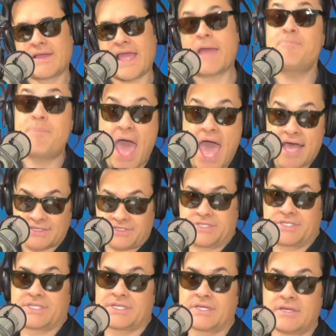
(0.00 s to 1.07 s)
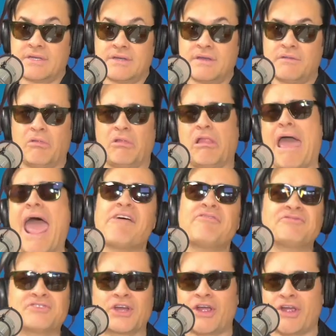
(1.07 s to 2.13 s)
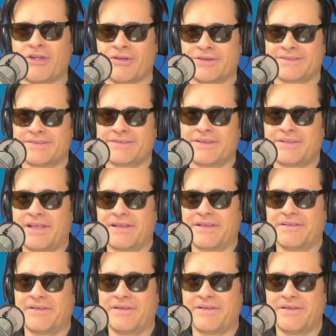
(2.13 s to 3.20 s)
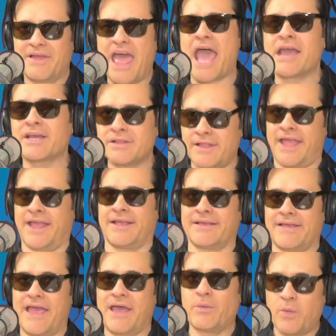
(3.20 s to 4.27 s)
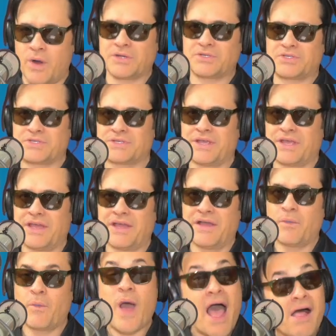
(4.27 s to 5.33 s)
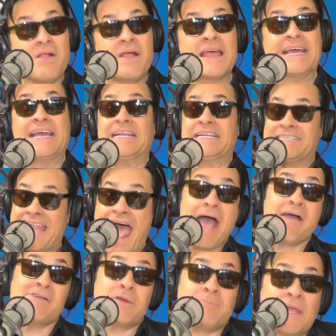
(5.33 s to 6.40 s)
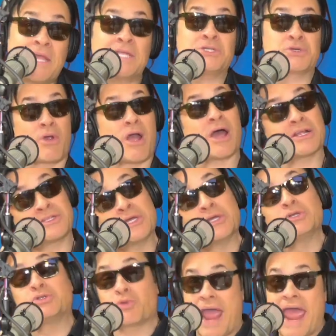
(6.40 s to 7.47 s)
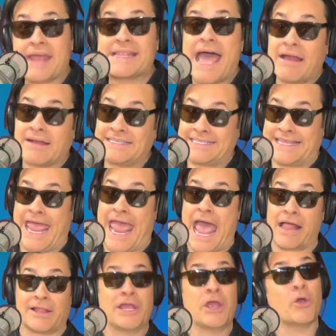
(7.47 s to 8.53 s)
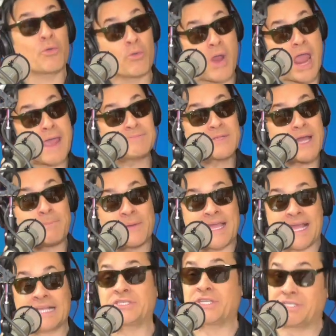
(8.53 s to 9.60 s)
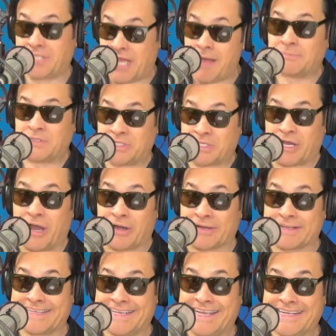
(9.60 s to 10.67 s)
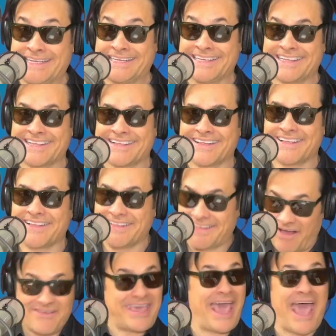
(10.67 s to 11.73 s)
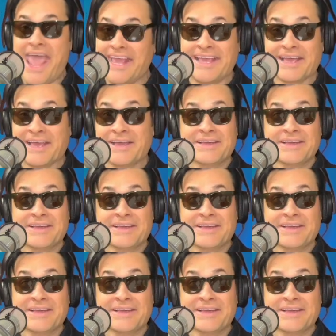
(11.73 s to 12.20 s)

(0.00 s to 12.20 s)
At best. Laughter. Heckling at worst. Well, now you're being dragged out into the alley, raped up against a dumpster. Okay?